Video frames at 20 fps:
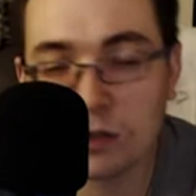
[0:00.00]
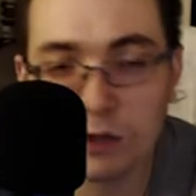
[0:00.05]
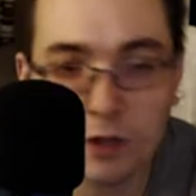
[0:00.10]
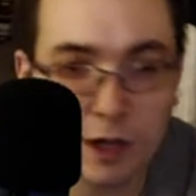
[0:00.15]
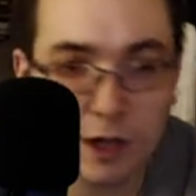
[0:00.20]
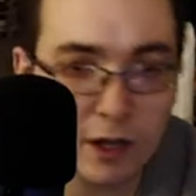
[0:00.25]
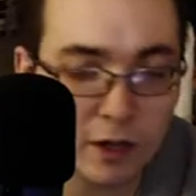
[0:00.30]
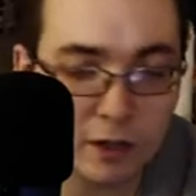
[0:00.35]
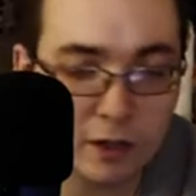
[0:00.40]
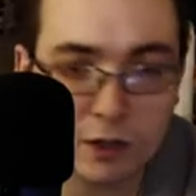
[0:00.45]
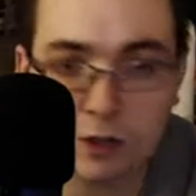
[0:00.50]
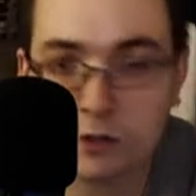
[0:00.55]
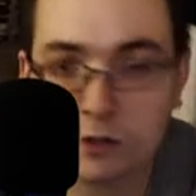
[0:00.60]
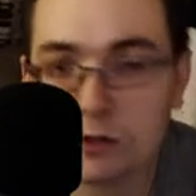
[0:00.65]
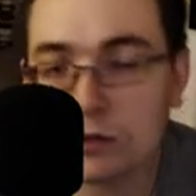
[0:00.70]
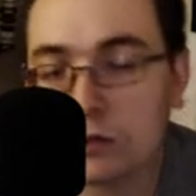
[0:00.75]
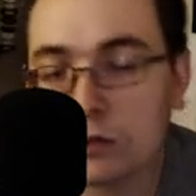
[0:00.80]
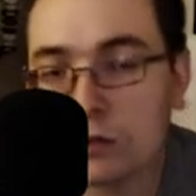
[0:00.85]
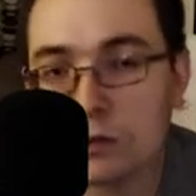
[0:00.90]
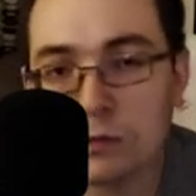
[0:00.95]
that on
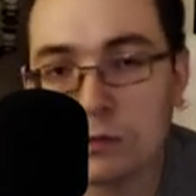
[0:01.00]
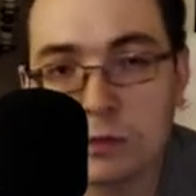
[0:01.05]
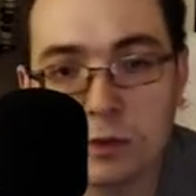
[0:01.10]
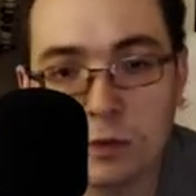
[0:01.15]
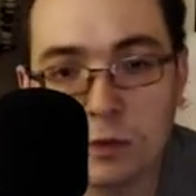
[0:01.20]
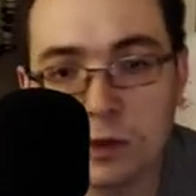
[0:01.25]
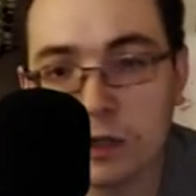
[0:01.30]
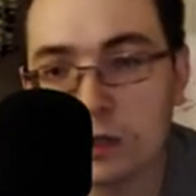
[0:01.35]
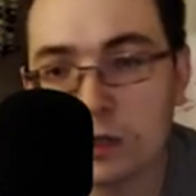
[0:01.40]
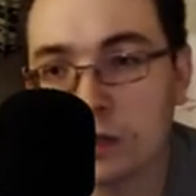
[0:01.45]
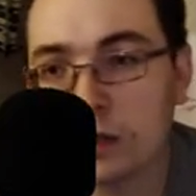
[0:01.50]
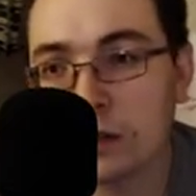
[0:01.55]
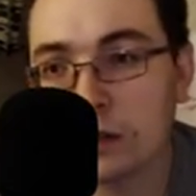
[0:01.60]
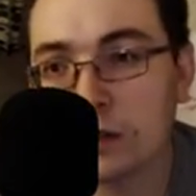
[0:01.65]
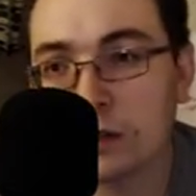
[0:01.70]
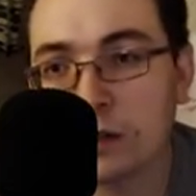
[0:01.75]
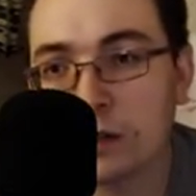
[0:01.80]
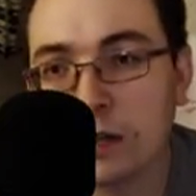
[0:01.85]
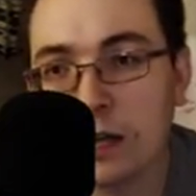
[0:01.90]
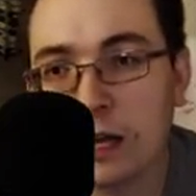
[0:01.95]
YouTube,
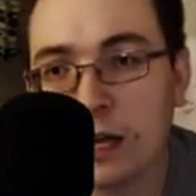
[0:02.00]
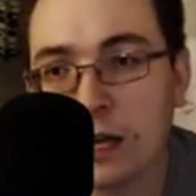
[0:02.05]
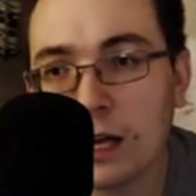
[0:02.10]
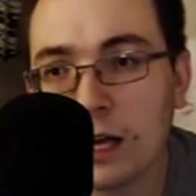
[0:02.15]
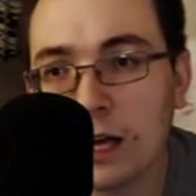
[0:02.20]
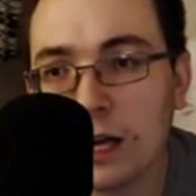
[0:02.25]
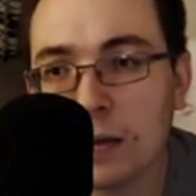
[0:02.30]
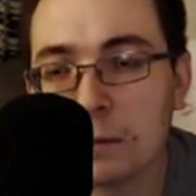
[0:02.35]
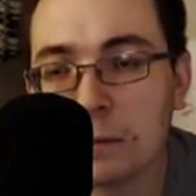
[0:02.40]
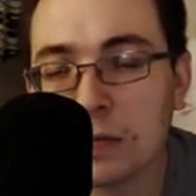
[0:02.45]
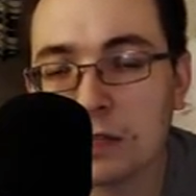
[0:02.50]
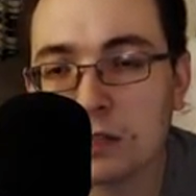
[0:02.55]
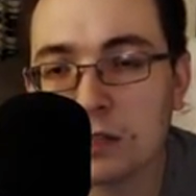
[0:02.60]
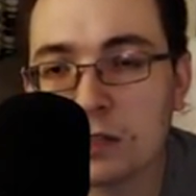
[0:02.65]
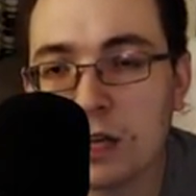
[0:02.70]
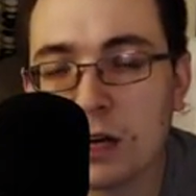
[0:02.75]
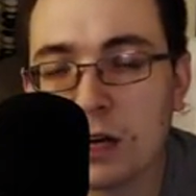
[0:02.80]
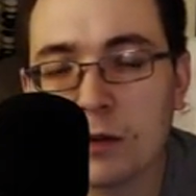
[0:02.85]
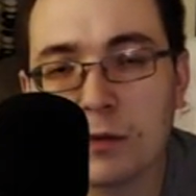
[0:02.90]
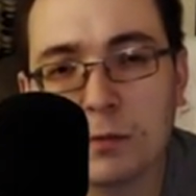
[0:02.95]
Twitter. I, I'm not.
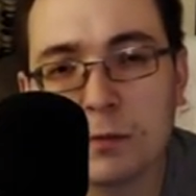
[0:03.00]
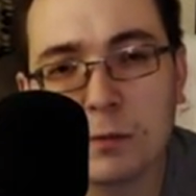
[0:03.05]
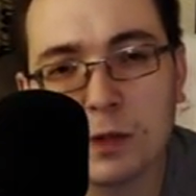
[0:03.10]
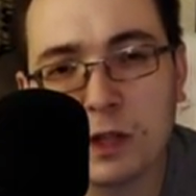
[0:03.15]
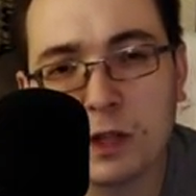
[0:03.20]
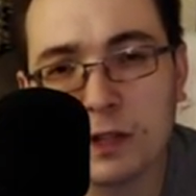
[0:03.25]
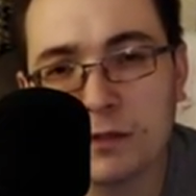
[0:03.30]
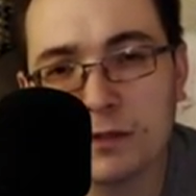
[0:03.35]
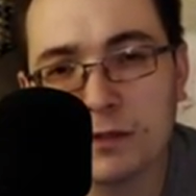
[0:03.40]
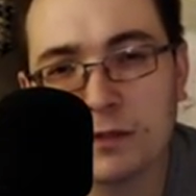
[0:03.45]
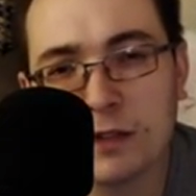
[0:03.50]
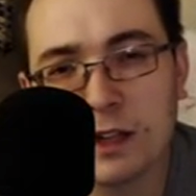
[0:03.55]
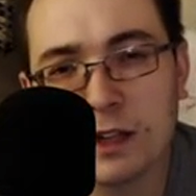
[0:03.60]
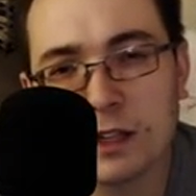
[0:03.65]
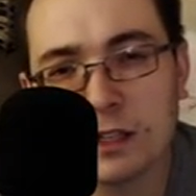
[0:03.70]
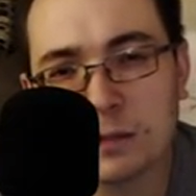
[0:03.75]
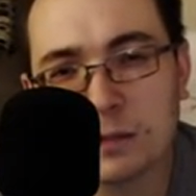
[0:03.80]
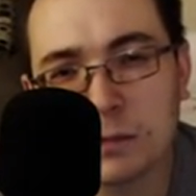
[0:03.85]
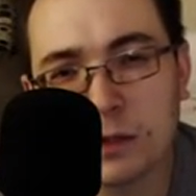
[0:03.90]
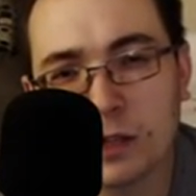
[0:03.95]
I don't believe
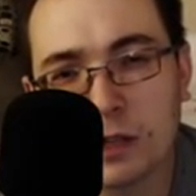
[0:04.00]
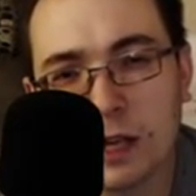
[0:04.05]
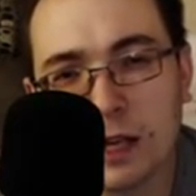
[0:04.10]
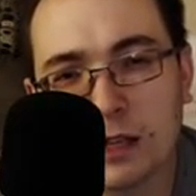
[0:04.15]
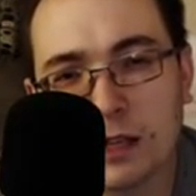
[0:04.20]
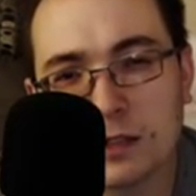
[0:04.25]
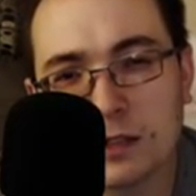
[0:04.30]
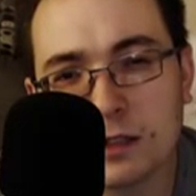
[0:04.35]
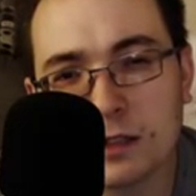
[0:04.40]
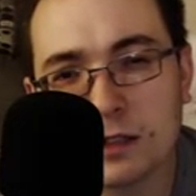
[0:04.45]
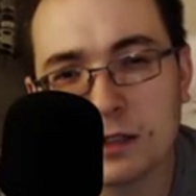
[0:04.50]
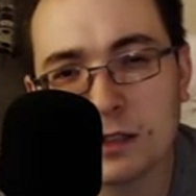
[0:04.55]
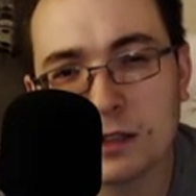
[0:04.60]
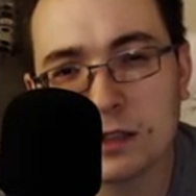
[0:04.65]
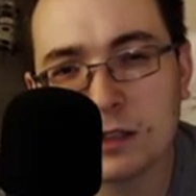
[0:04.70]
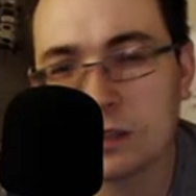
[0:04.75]
Facebook has a. Does